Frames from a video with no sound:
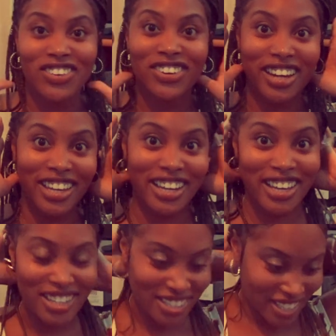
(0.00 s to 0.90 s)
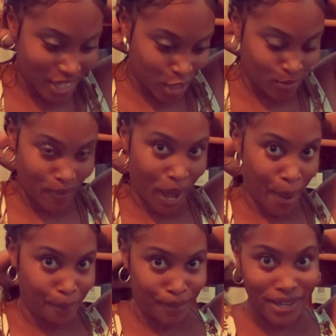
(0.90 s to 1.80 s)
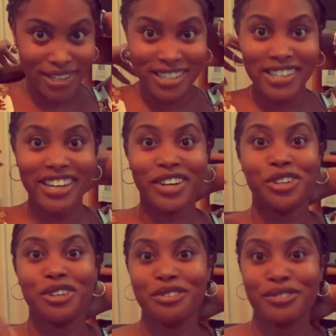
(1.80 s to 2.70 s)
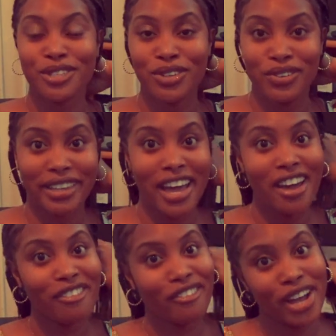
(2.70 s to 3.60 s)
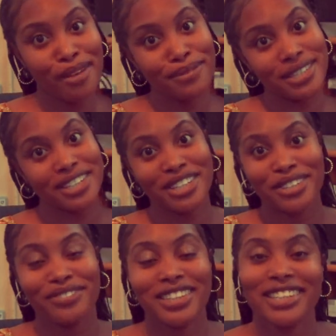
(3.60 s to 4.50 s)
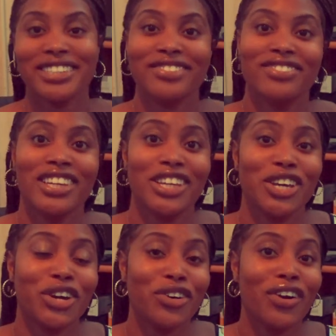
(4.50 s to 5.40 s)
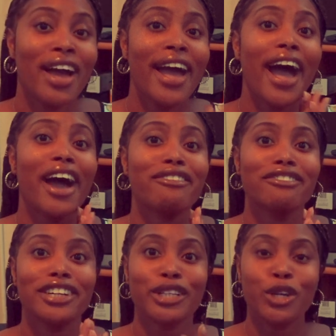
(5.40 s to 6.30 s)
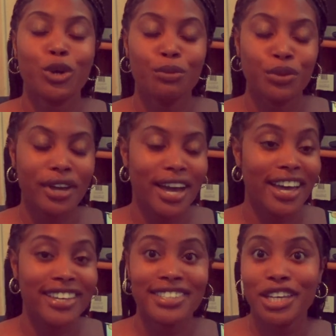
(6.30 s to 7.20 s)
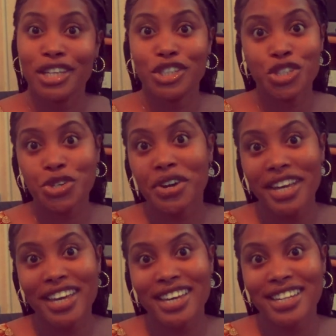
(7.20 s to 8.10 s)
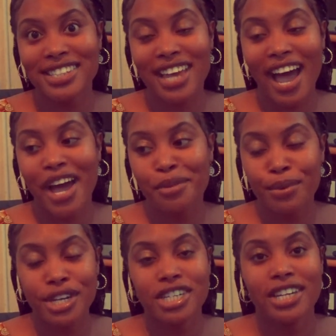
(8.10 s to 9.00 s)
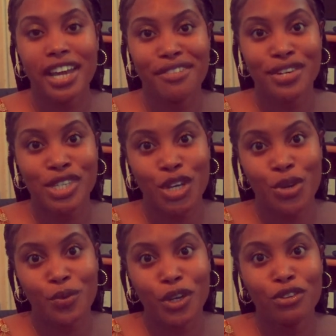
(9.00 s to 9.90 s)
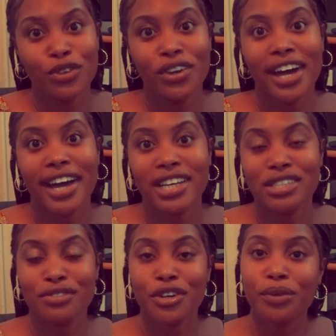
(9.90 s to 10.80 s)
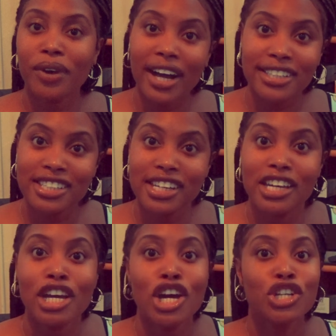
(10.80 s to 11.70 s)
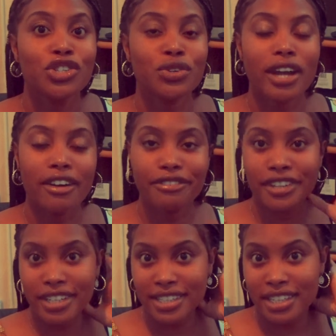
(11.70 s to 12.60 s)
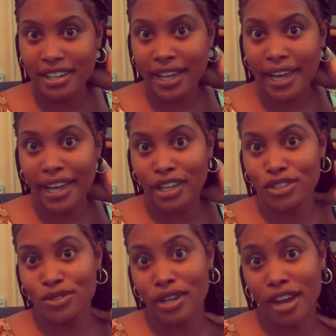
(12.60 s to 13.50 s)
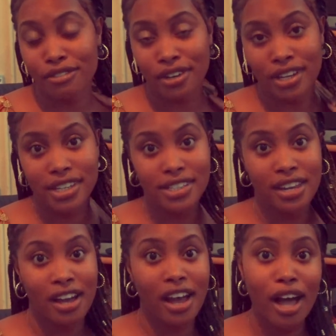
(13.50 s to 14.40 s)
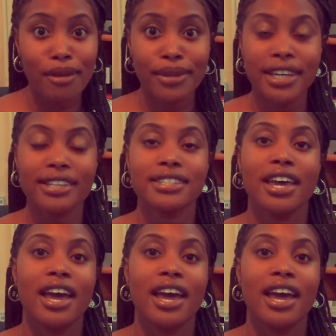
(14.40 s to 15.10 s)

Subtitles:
organizing my bookshelf. So that wraps up this video. I really hope you guys enjoy it. I appreciate every single one of you guys for watching. Do not forget to like, do not forget to comment,